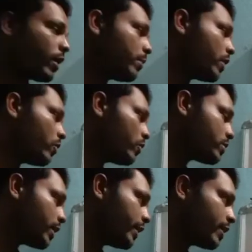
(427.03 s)
Because
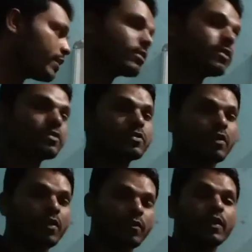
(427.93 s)
it consists
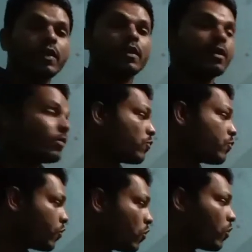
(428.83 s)
of
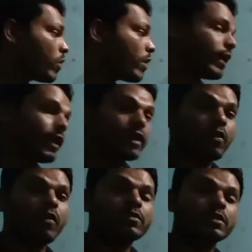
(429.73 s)
4
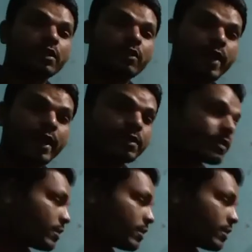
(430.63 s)
electrons in the valence shell.